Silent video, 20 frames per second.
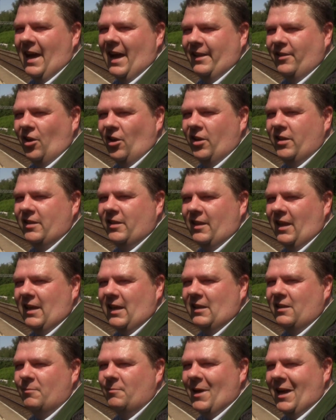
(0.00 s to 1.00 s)
And
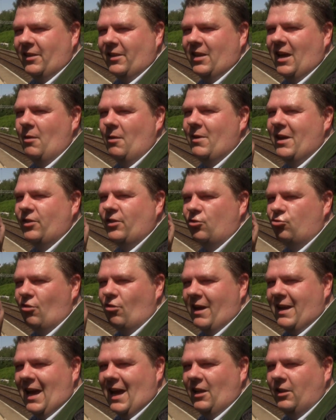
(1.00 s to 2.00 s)
honestly, it's about time we get the
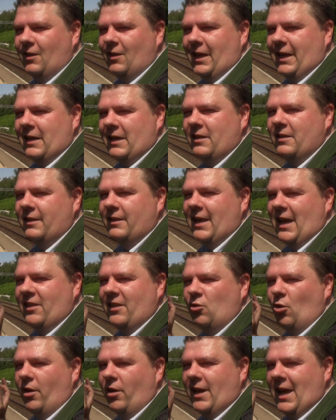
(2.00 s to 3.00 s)
train out of here to
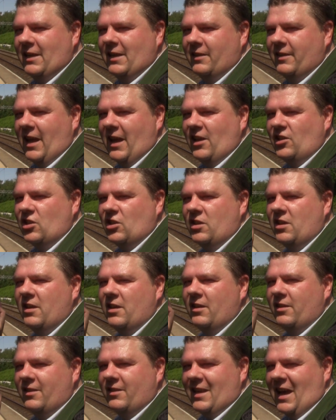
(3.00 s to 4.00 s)
head to our next station,
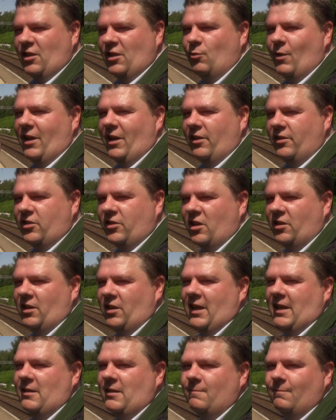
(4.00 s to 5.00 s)
Sandwell and
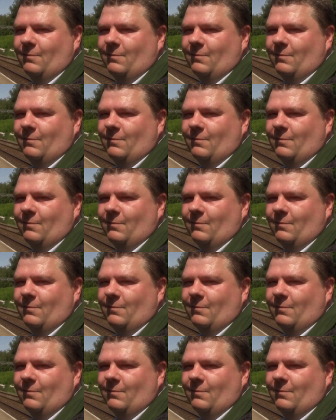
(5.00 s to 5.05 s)
Dudley.